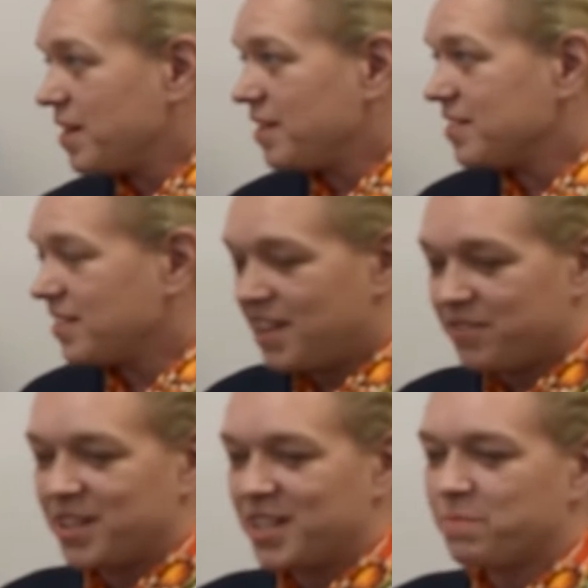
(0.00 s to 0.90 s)
There's even
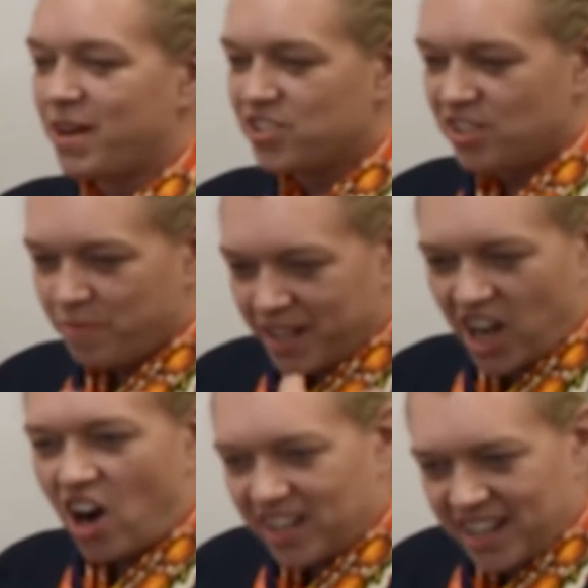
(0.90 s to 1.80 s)
an expression, you've been
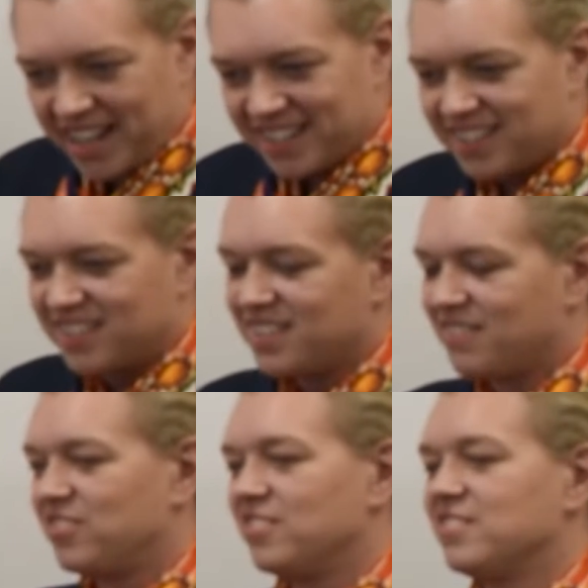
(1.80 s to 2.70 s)
Carlene, because
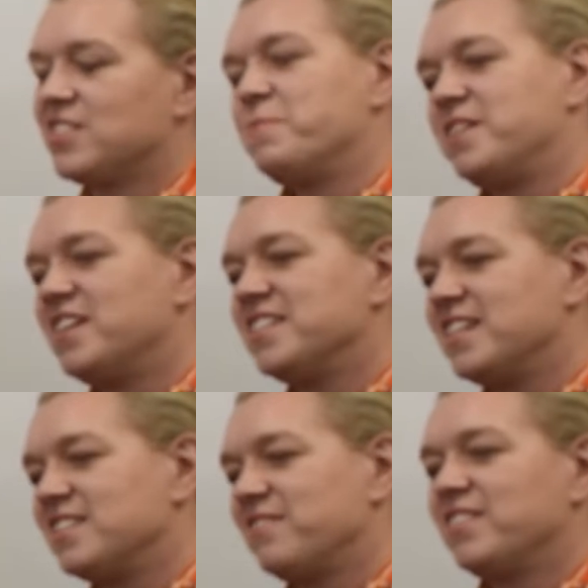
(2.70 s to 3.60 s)
I've got so many
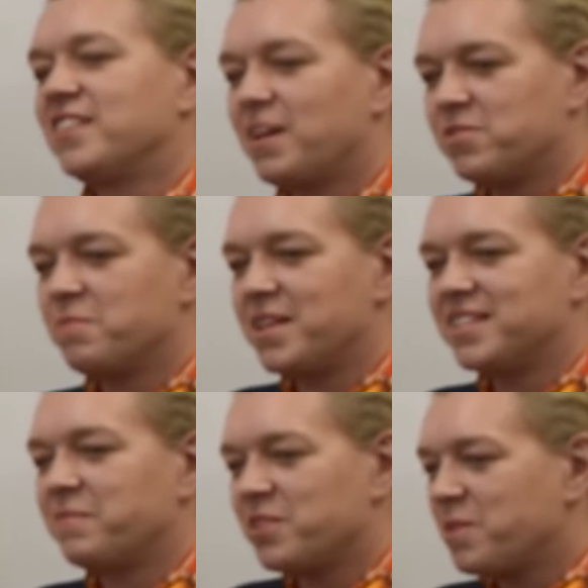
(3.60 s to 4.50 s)
ideas if you come to a
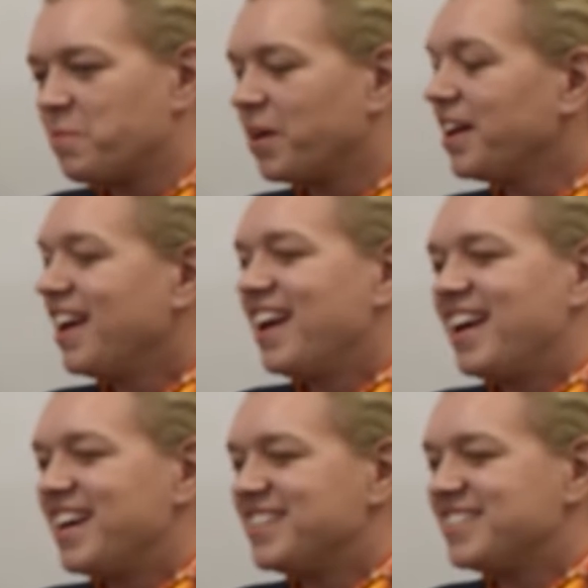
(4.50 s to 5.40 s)
meeting with me. But
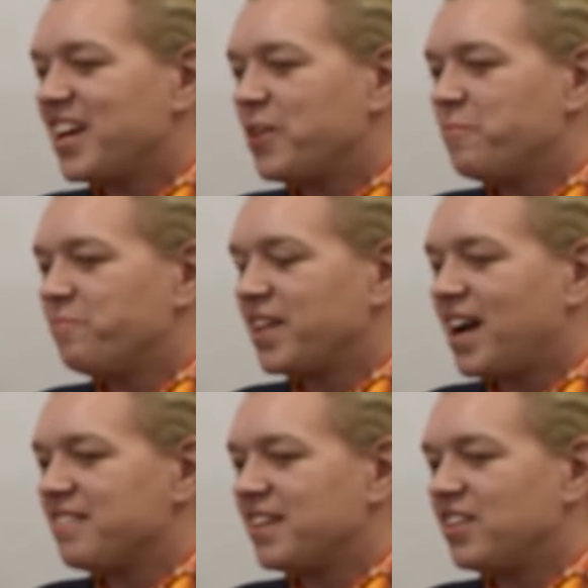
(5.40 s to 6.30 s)
it's,
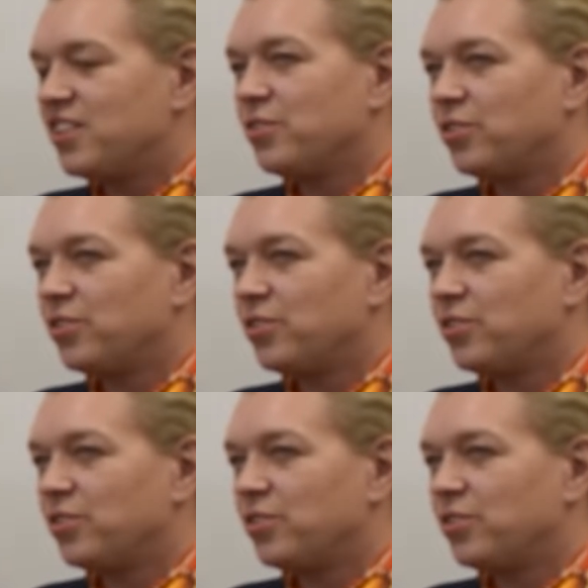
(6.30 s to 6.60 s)
I think